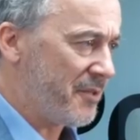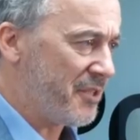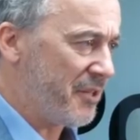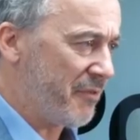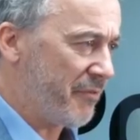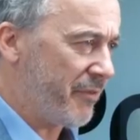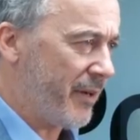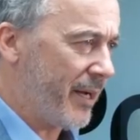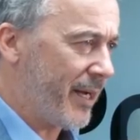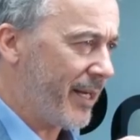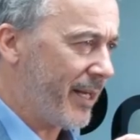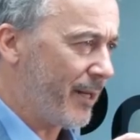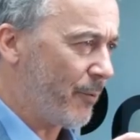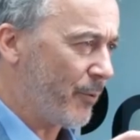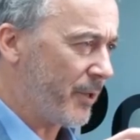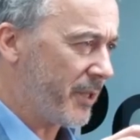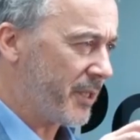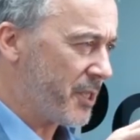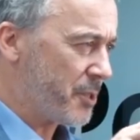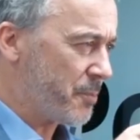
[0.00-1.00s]
defining
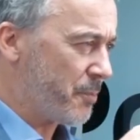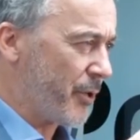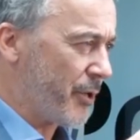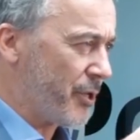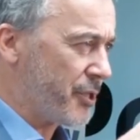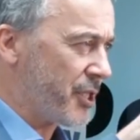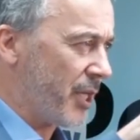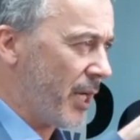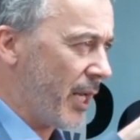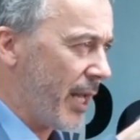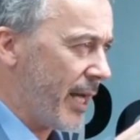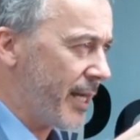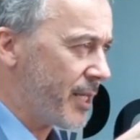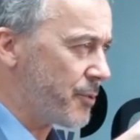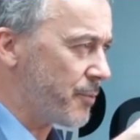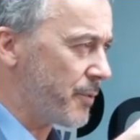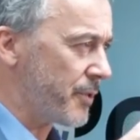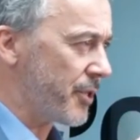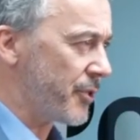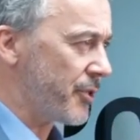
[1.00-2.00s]
what this person
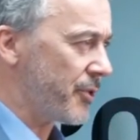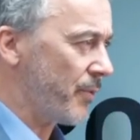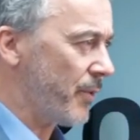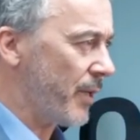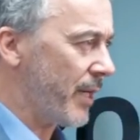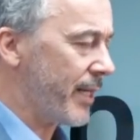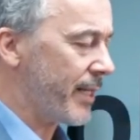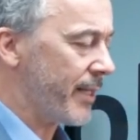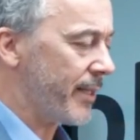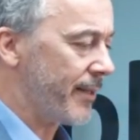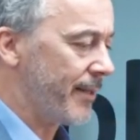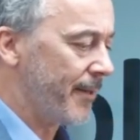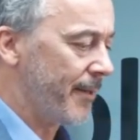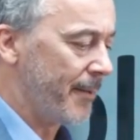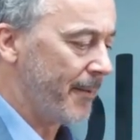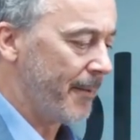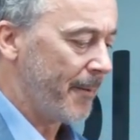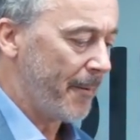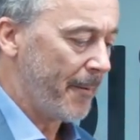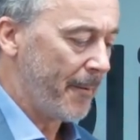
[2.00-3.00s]
likes, what they don't like.
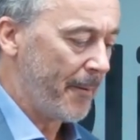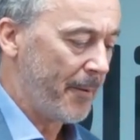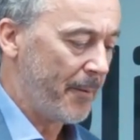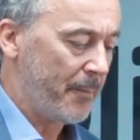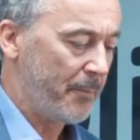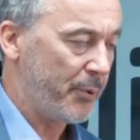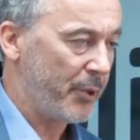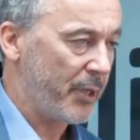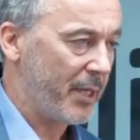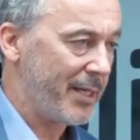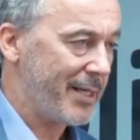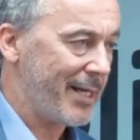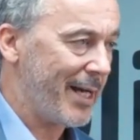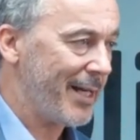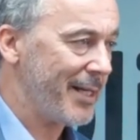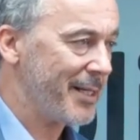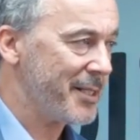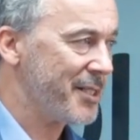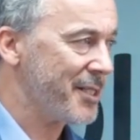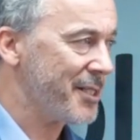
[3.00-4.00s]
But
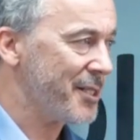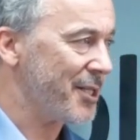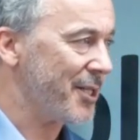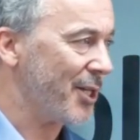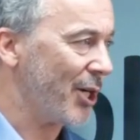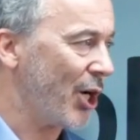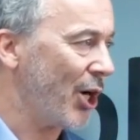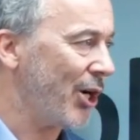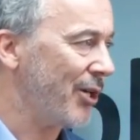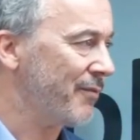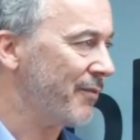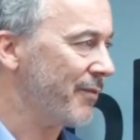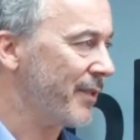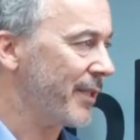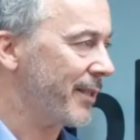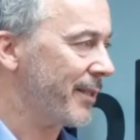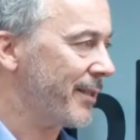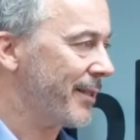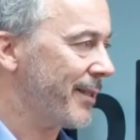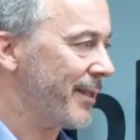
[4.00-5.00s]
intelligence in a
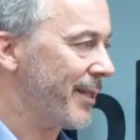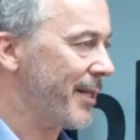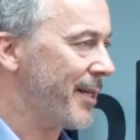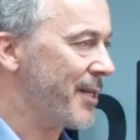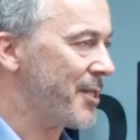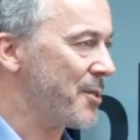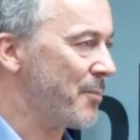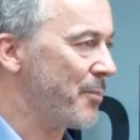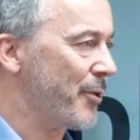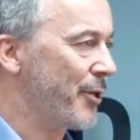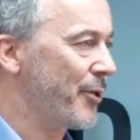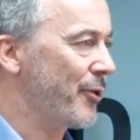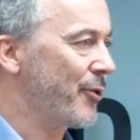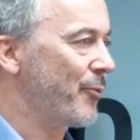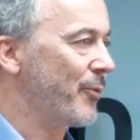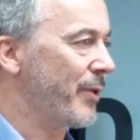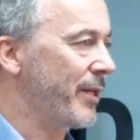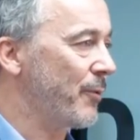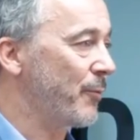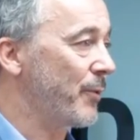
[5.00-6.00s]
conflict is about
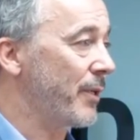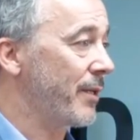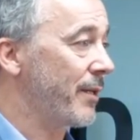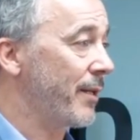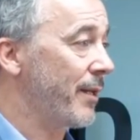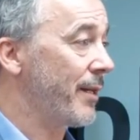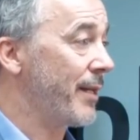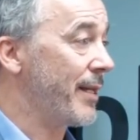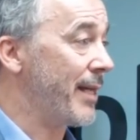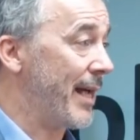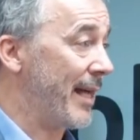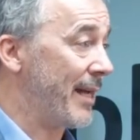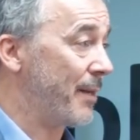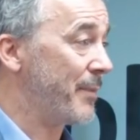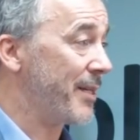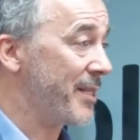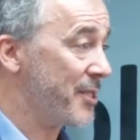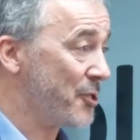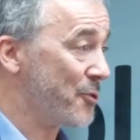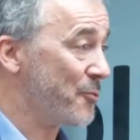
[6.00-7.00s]
knowing what the
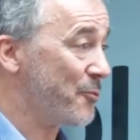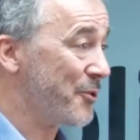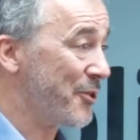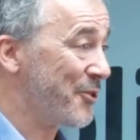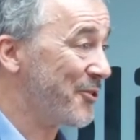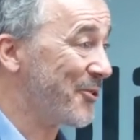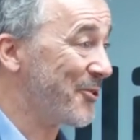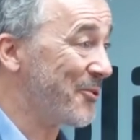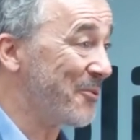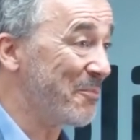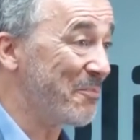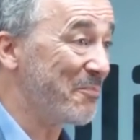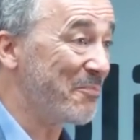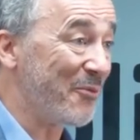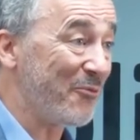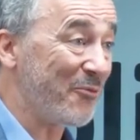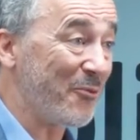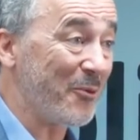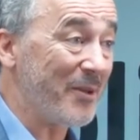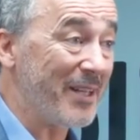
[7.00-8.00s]
enemy is going to do
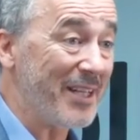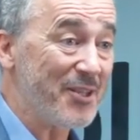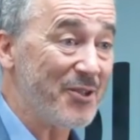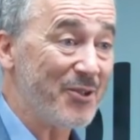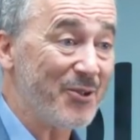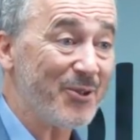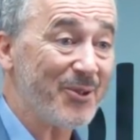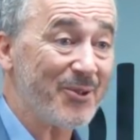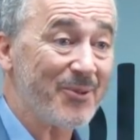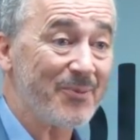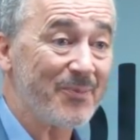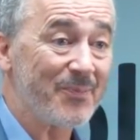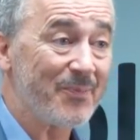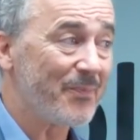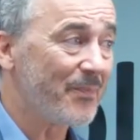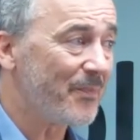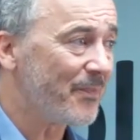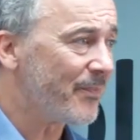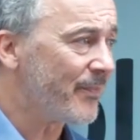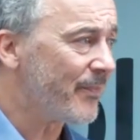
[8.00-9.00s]
before they do
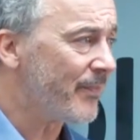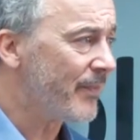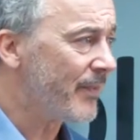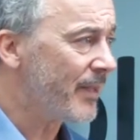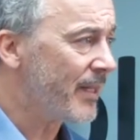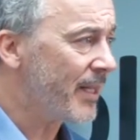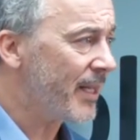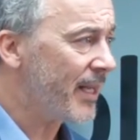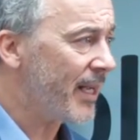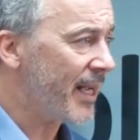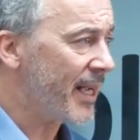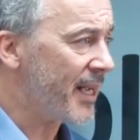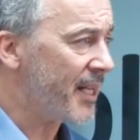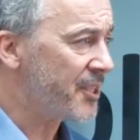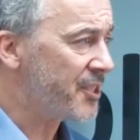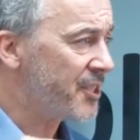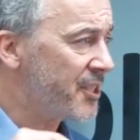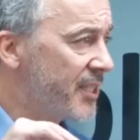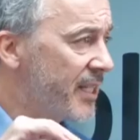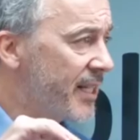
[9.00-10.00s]

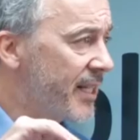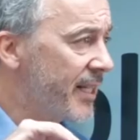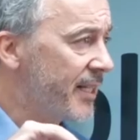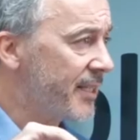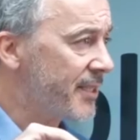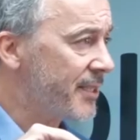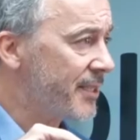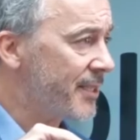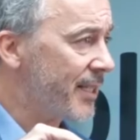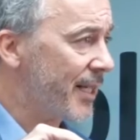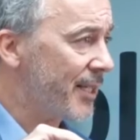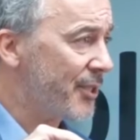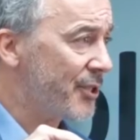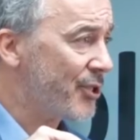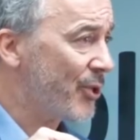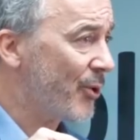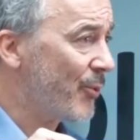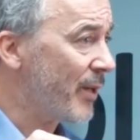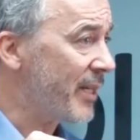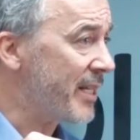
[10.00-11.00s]
it. It's a
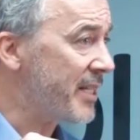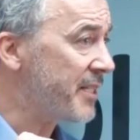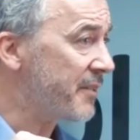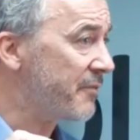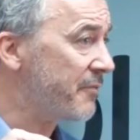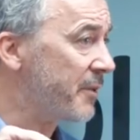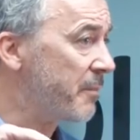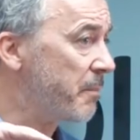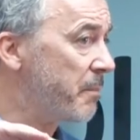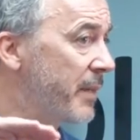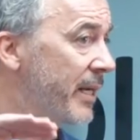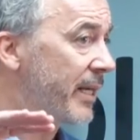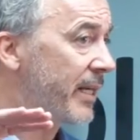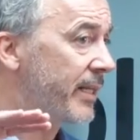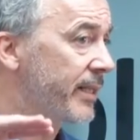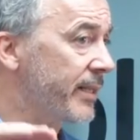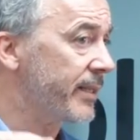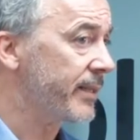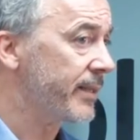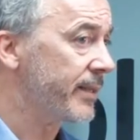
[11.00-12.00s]
totally different
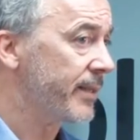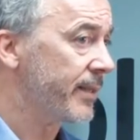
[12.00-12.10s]
meaning.